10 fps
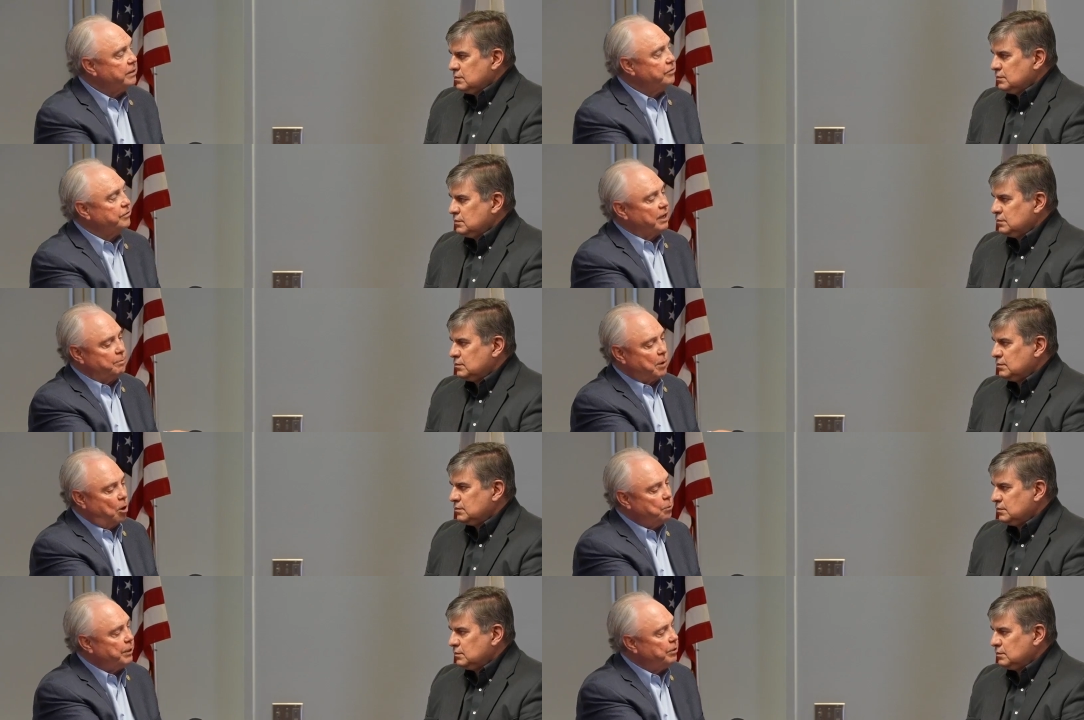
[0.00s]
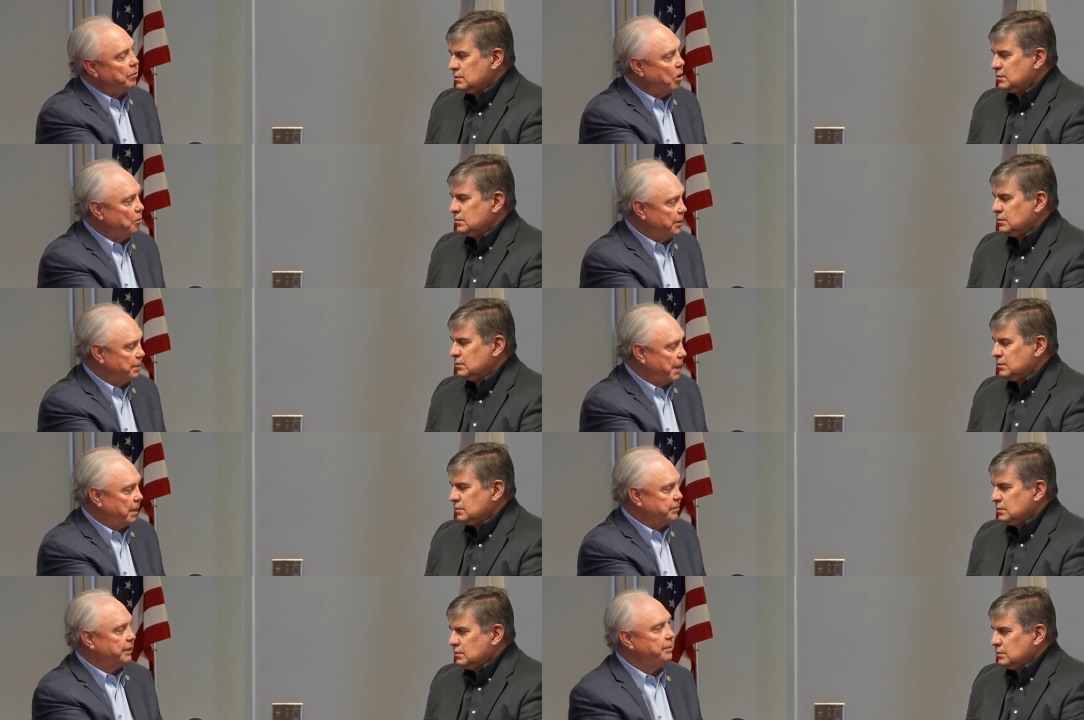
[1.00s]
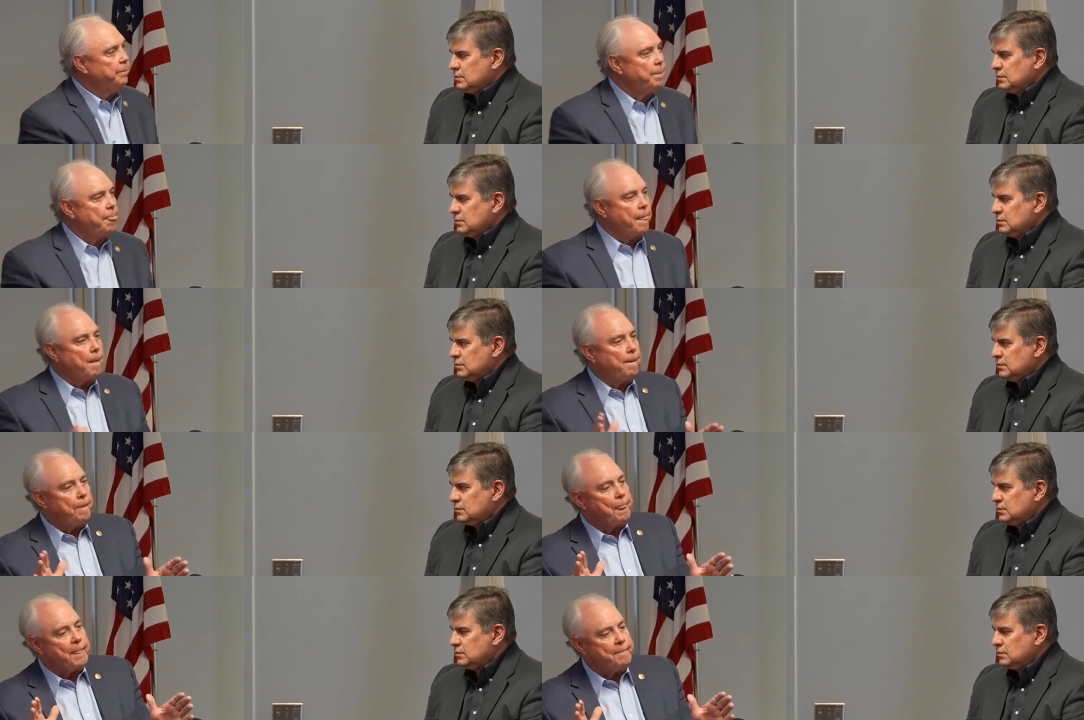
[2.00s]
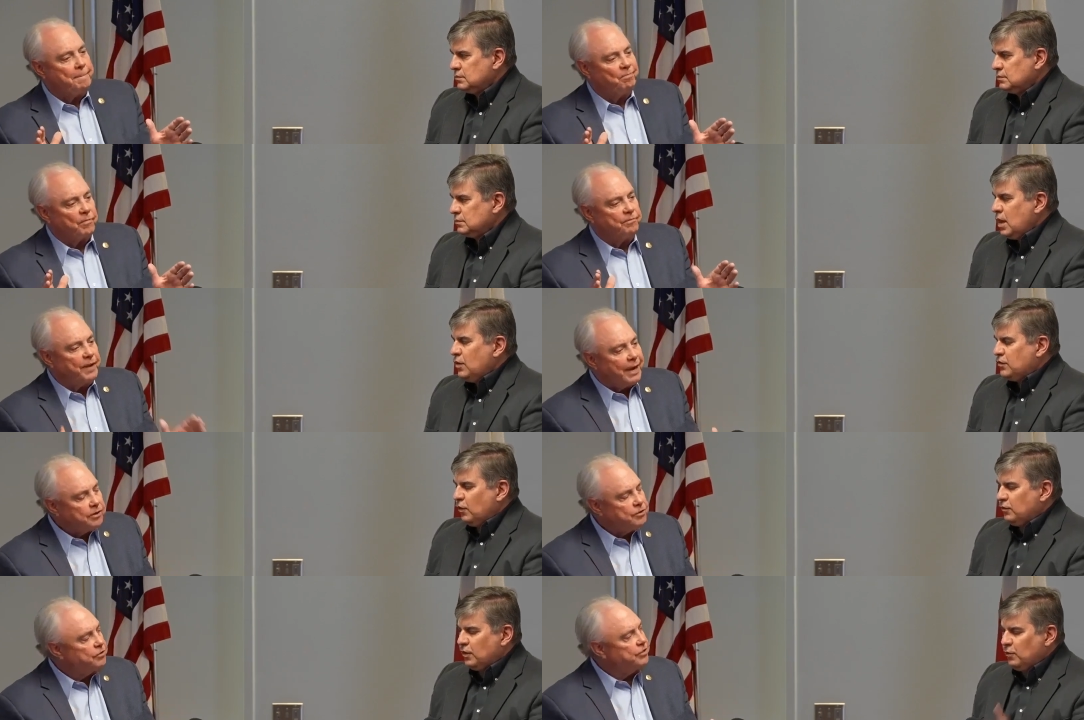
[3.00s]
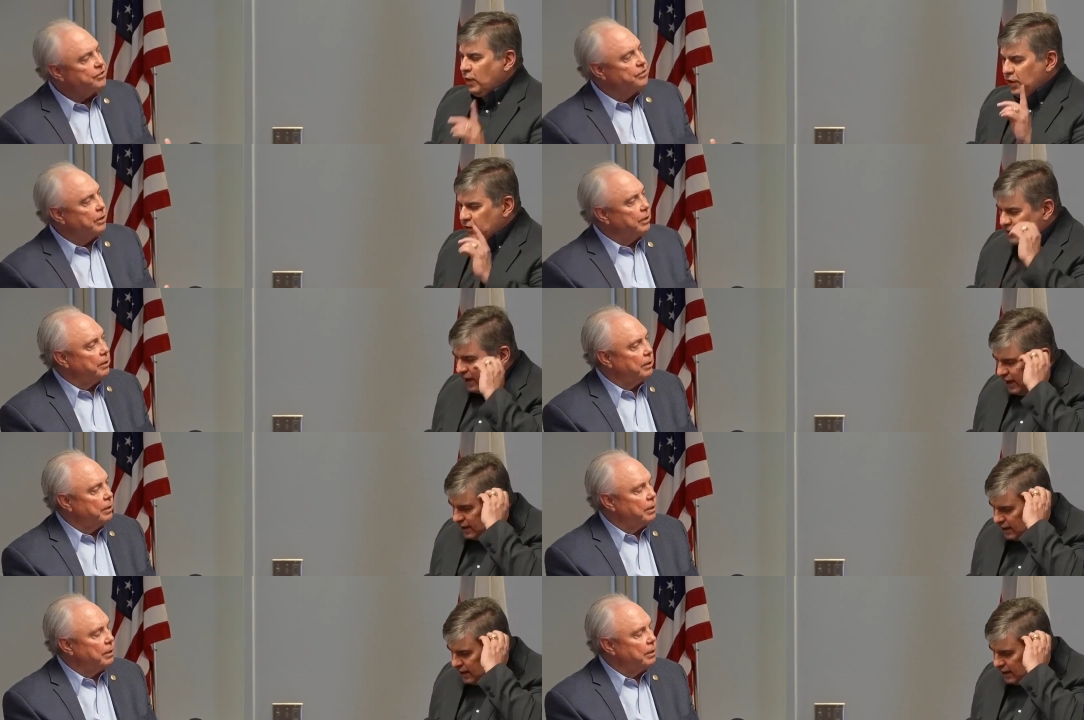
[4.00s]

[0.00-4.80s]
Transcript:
Speaker 1: the same open enrollment policy. So, so, what you're
Speaker 2: saying